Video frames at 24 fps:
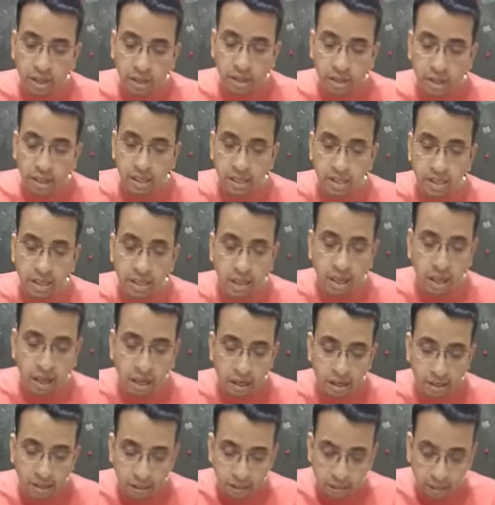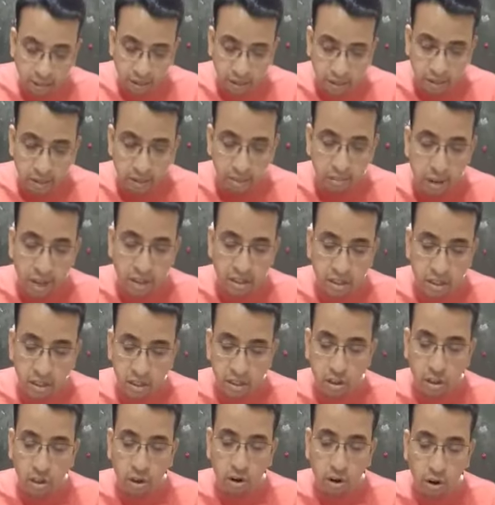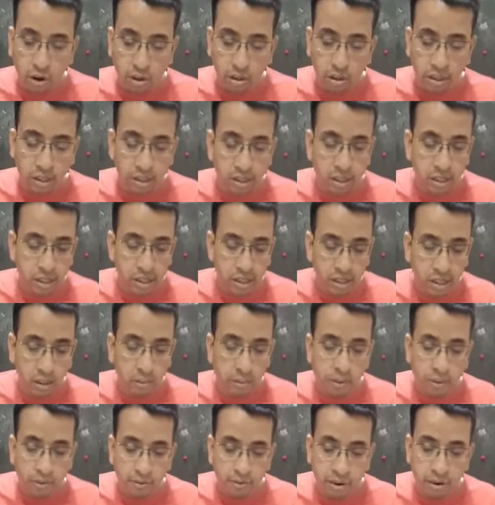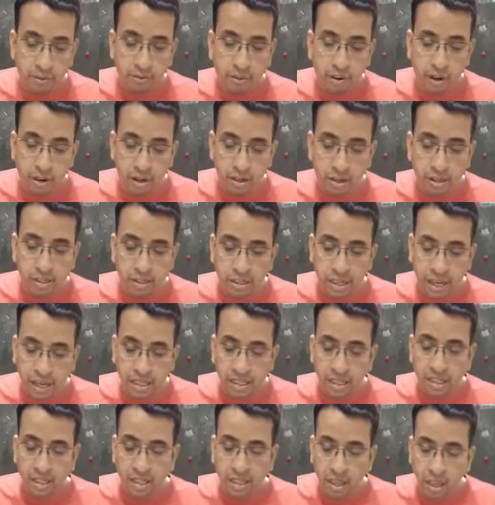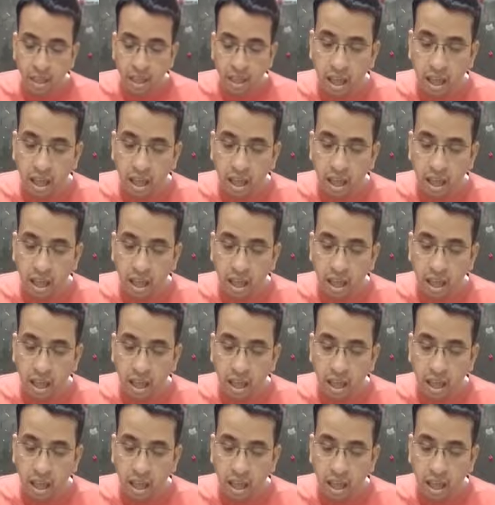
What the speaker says: This customization or this system of different stages